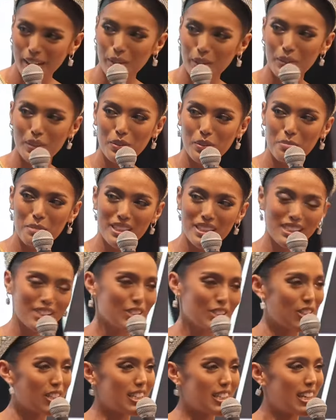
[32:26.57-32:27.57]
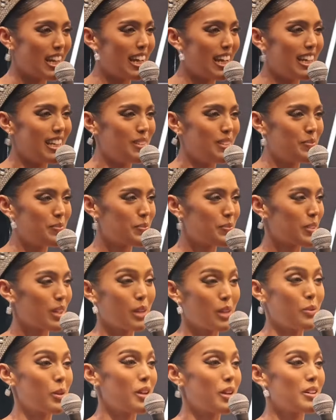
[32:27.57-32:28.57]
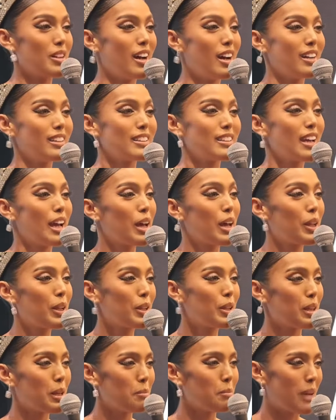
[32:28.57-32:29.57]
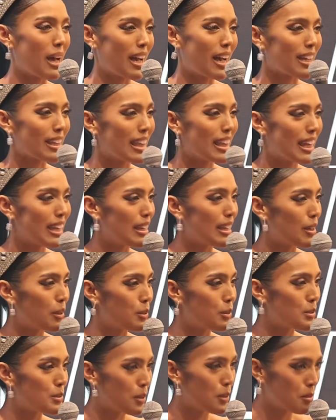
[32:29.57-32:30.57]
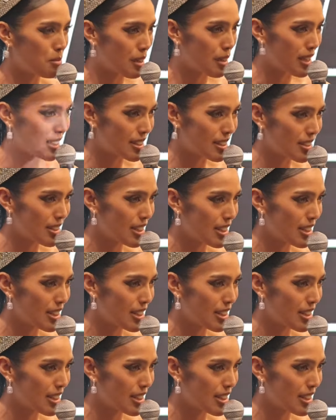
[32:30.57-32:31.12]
We have a message to say, and we are not looking back. Thank you so much.